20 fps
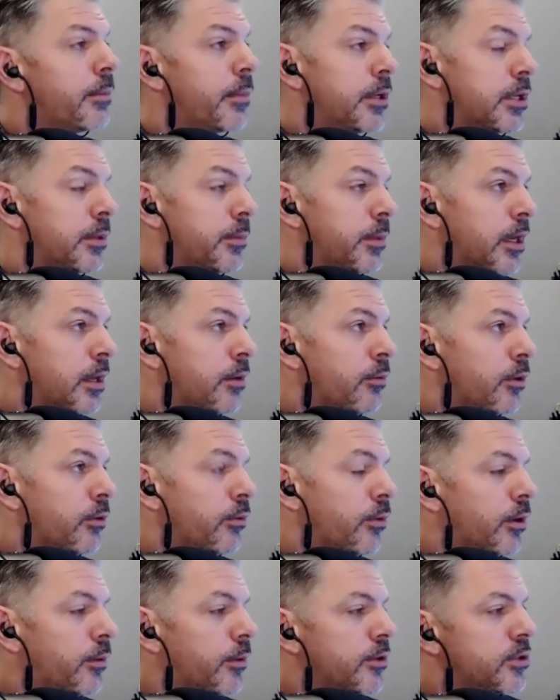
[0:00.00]
But to begin
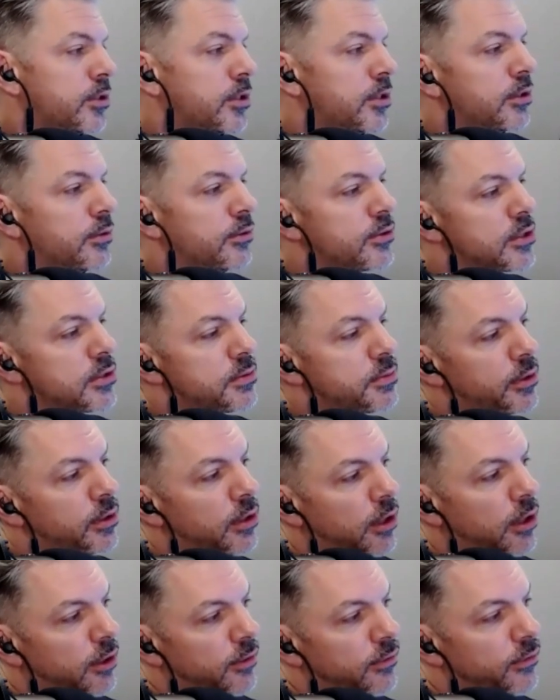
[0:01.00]
with, what I want you to do is just put
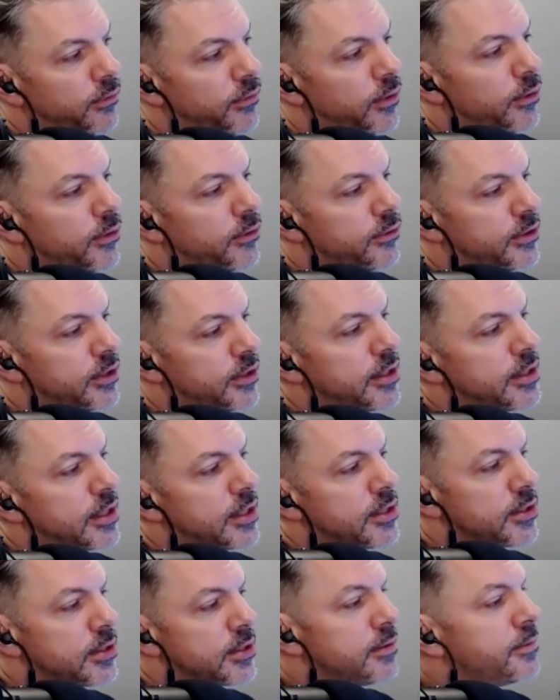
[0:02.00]
all of your focus and
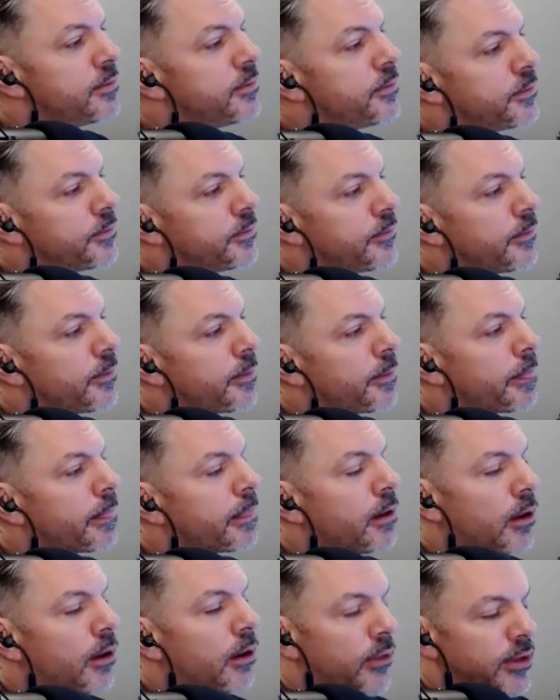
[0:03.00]
attention
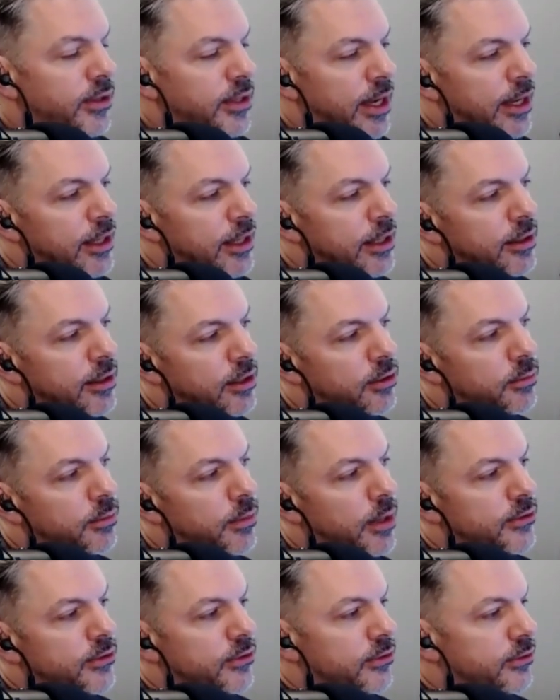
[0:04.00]
on the tiny little
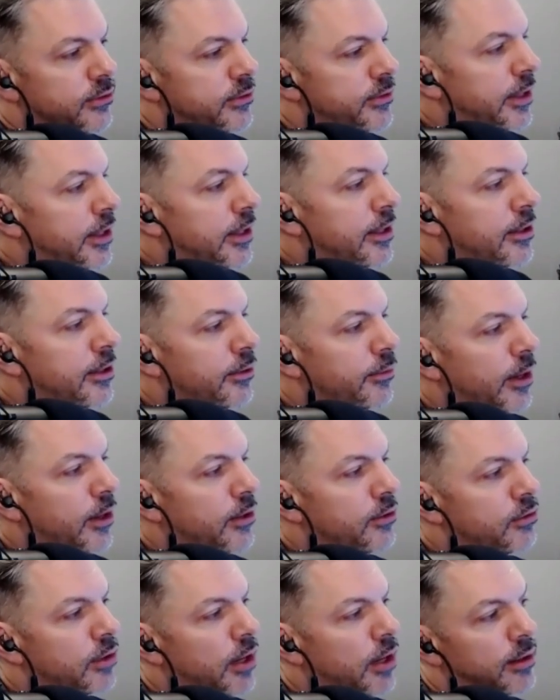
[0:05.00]
muscles in and
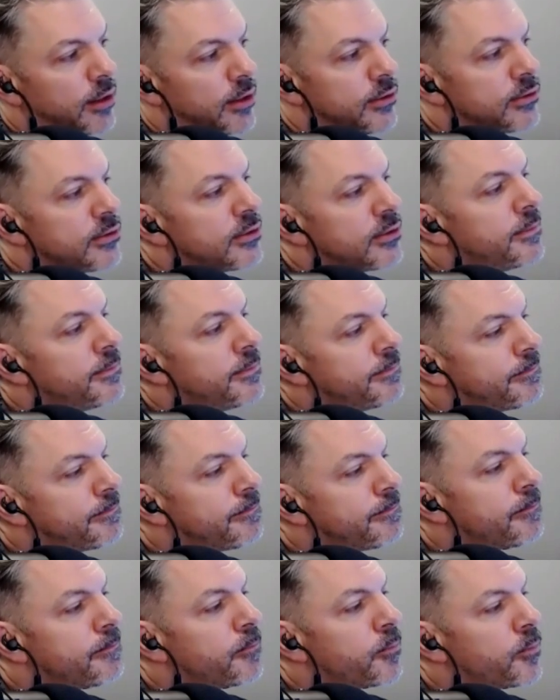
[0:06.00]
around your eyelids.
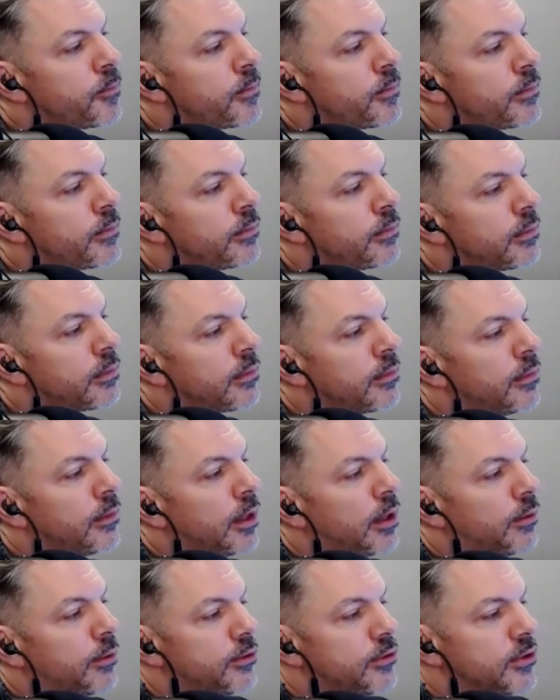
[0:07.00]

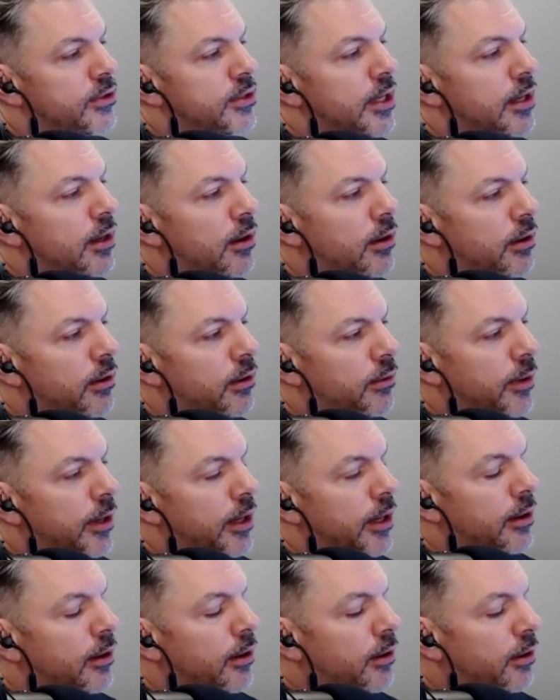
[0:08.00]
I want you to take all
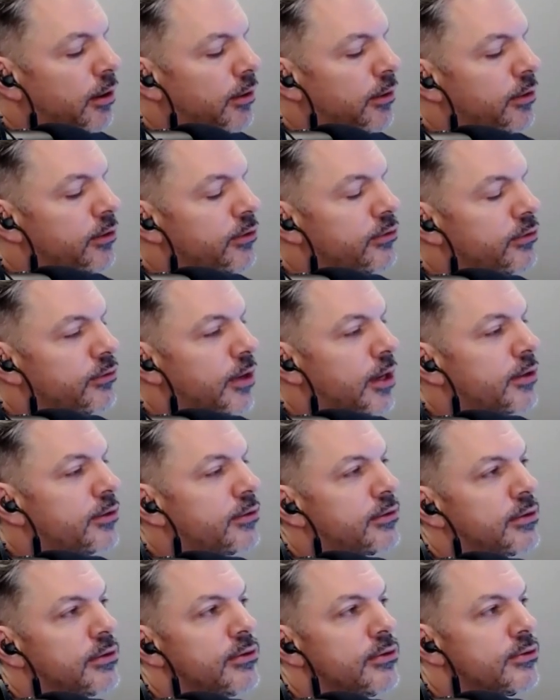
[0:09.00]
away all the
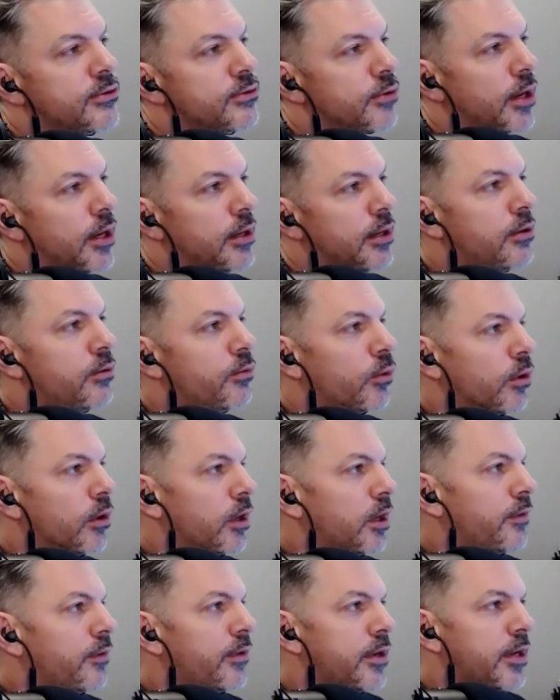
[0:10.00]
stress and strain and
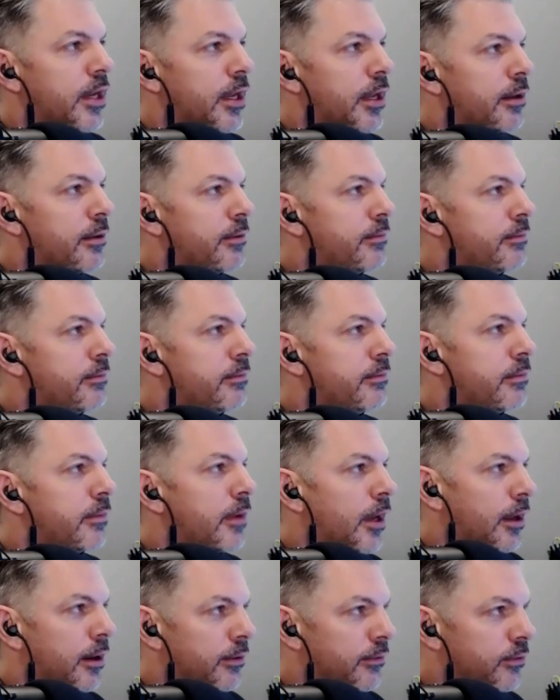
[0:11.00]
worry of the day
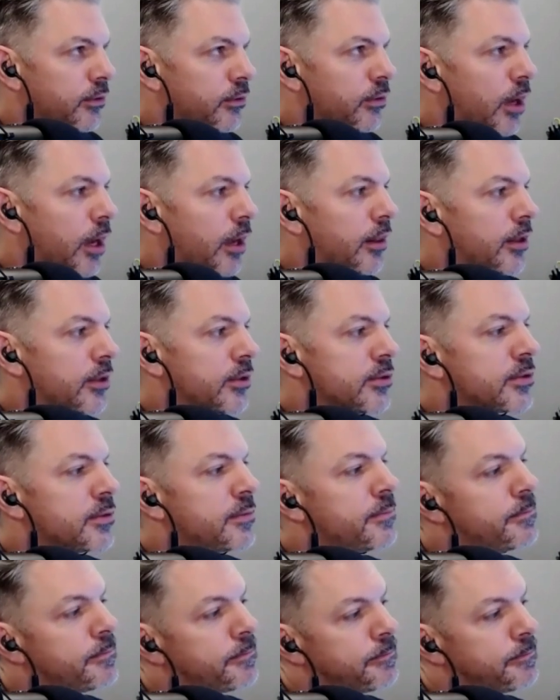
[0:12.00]
out of your eyelids.